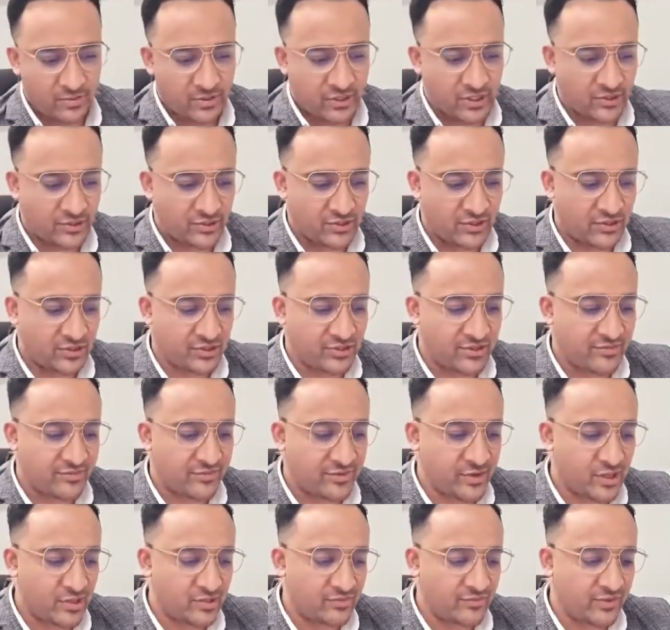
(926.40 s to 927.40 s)
because this is the
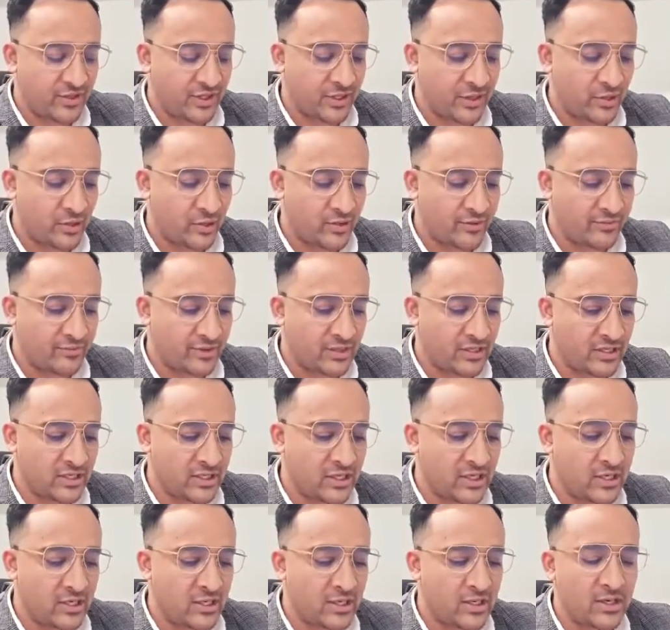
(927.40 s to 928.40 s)
first video of the
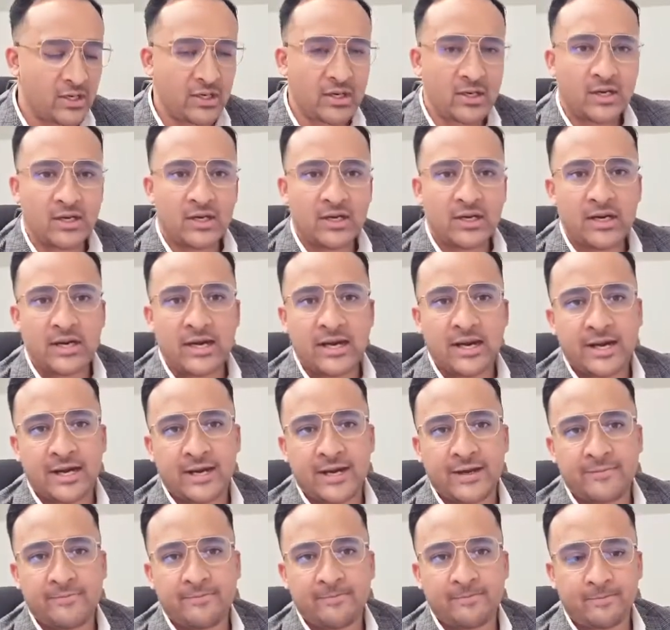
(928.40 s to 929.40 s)
year.
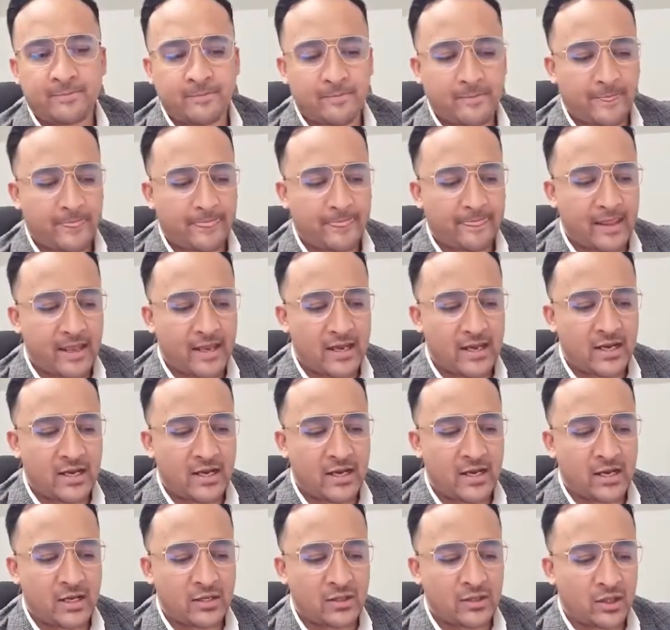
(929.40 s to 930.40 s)

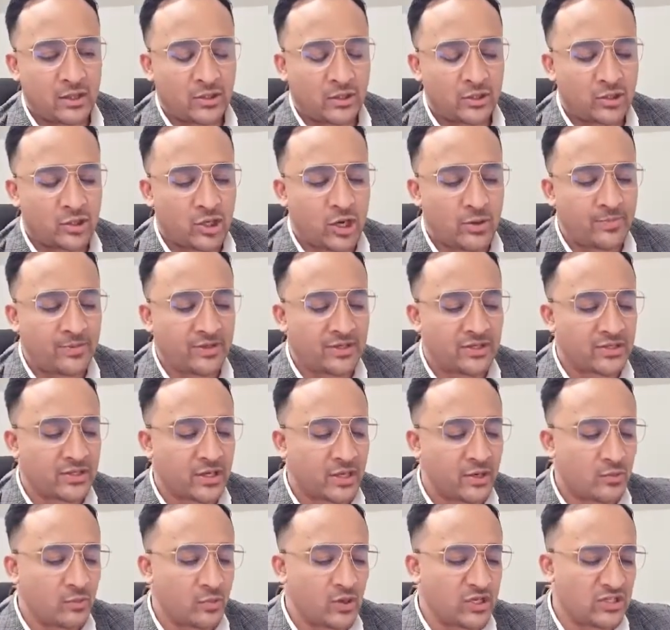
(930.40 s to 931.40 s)
On the topic.
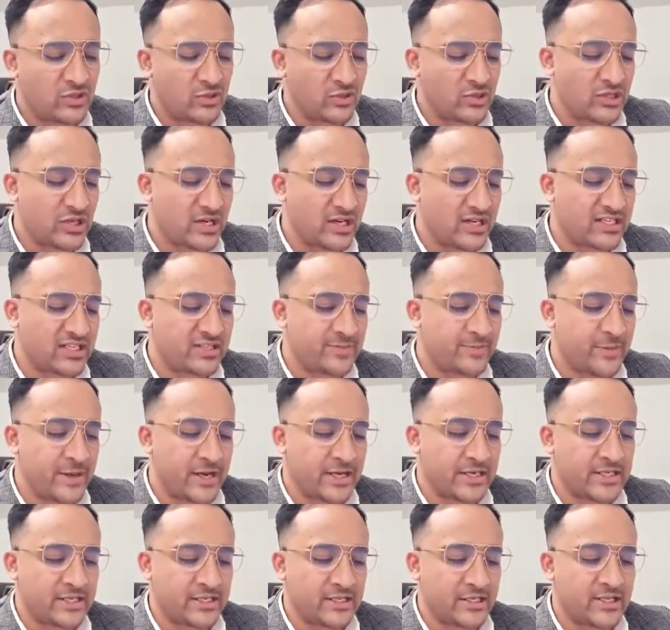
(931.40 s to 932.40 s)
So what to sort of
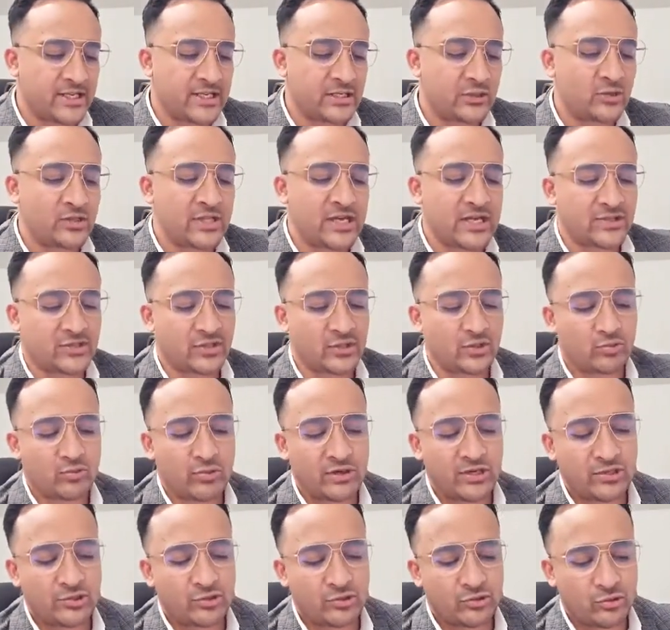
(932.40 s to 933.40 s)
expect in year
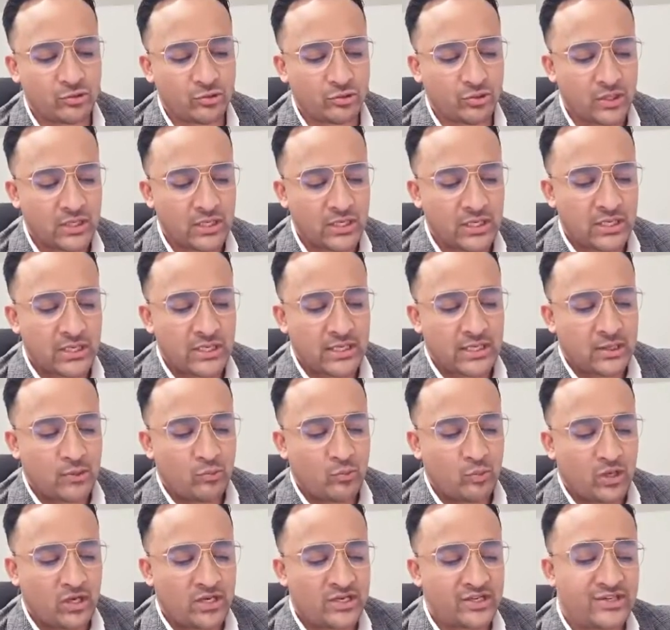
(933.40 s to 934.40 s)
2022?
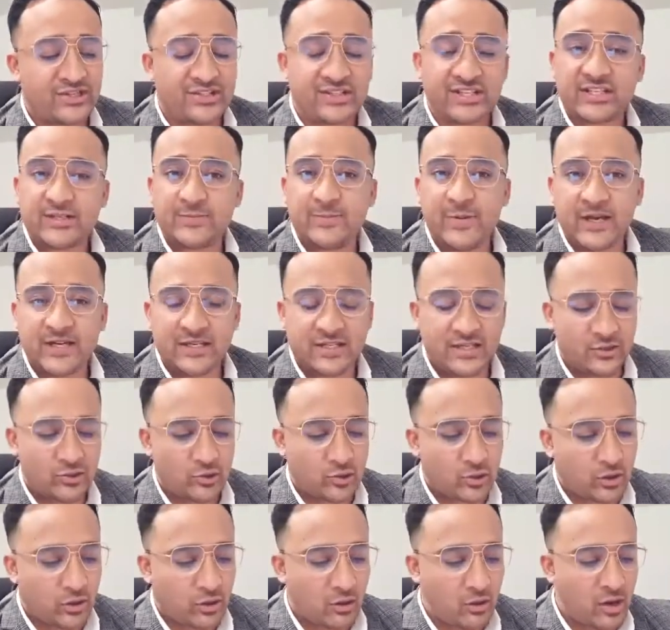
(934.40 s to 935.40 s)
Well, it is
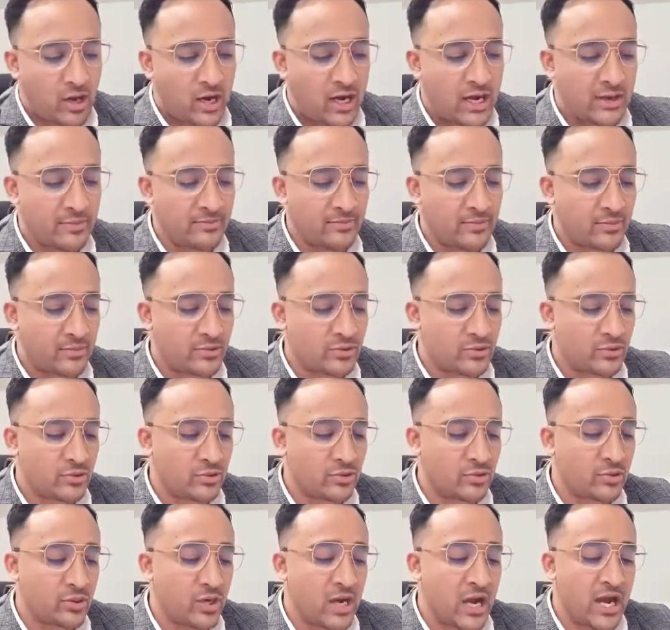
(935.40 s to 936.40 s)
expected to climb
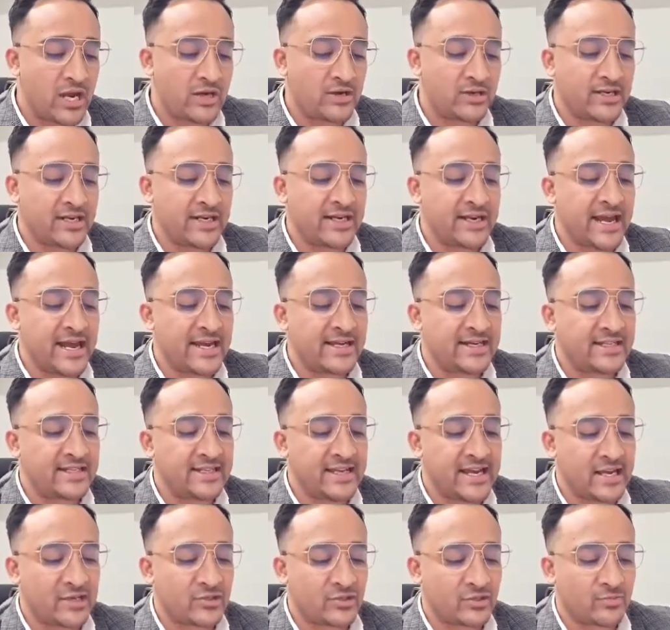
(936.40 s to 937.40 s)
to
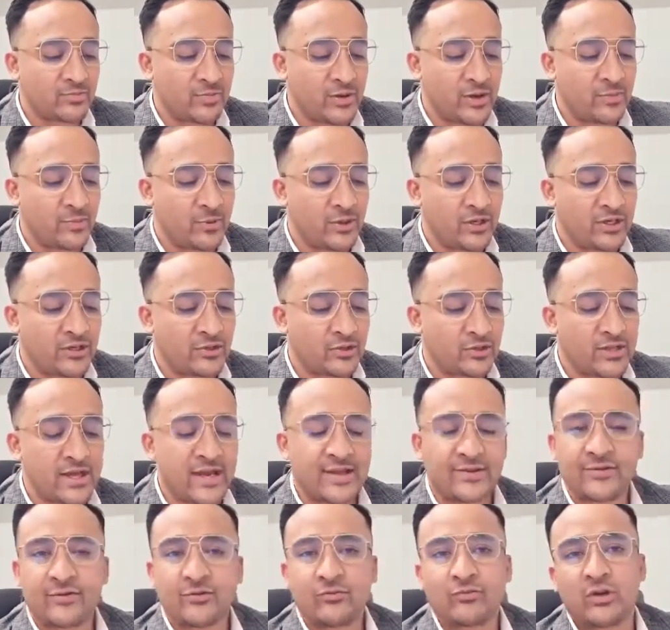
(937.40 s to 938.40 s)
180,000 people in
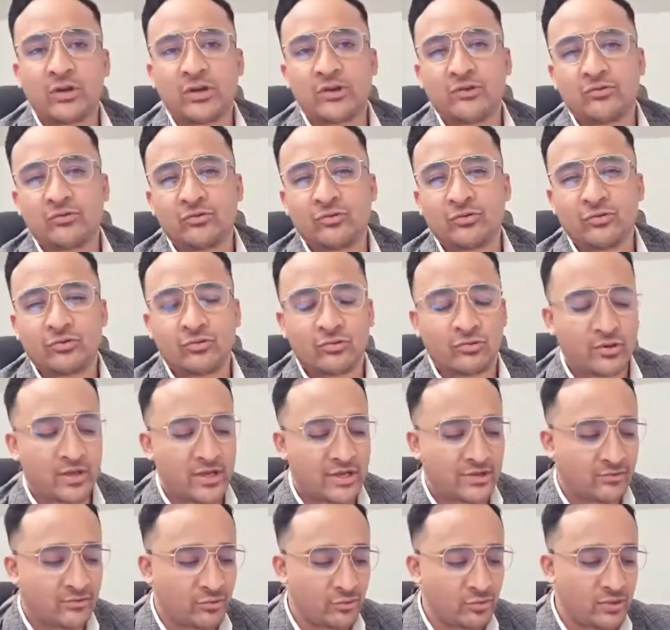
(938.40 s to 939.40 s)
2022 to
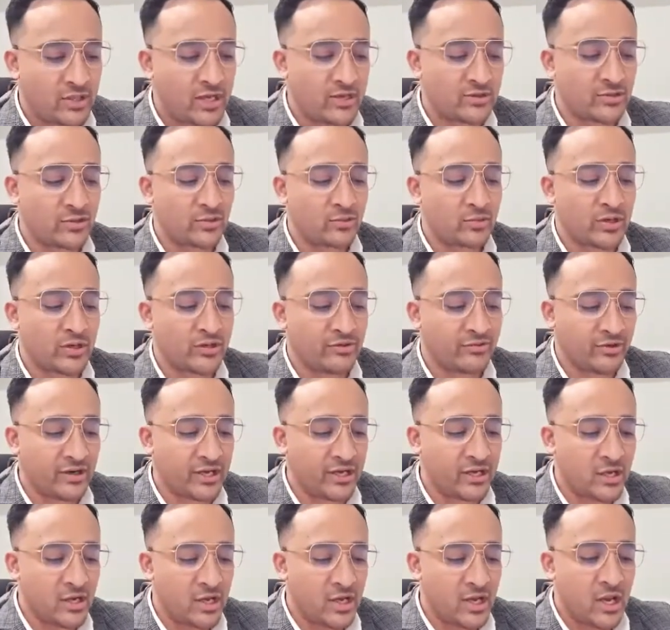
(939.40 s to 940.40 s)

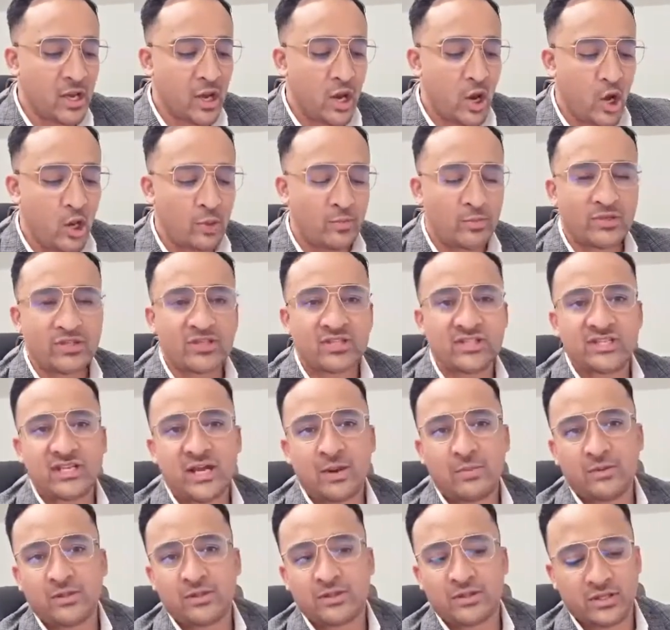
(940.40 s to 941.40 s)
2023, almost
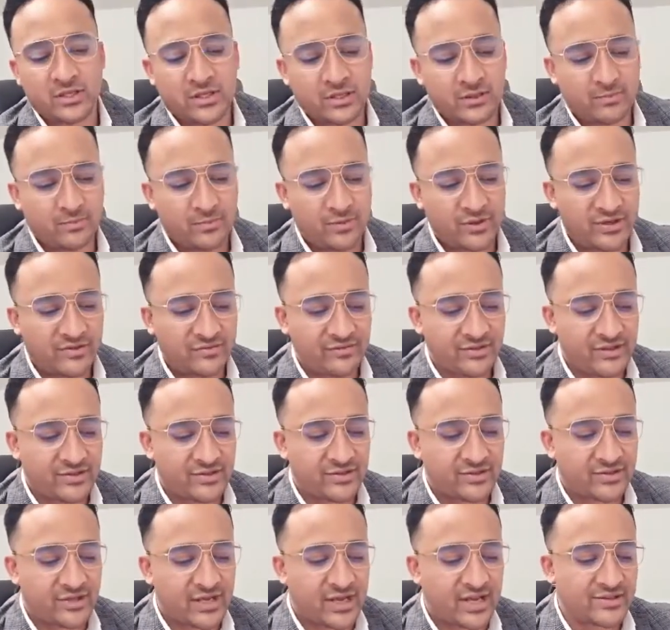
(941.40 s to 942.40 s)
double the
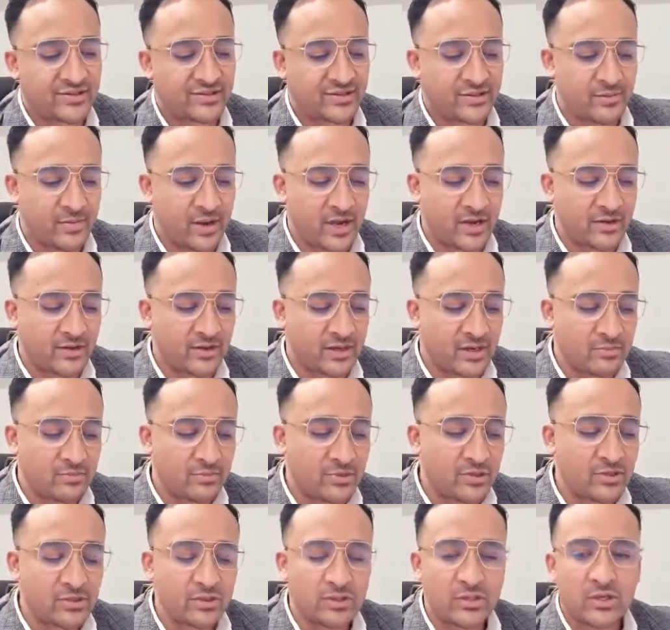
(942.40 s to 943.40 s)
previous estimated
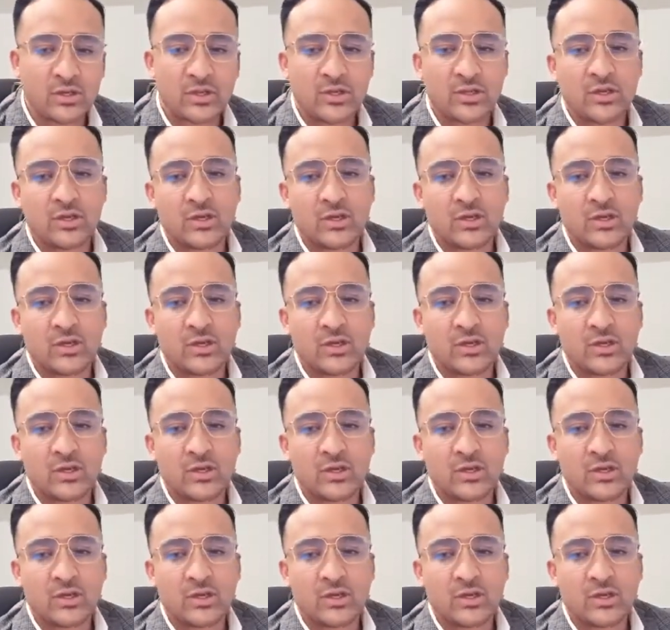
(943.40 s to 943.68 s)
numbers.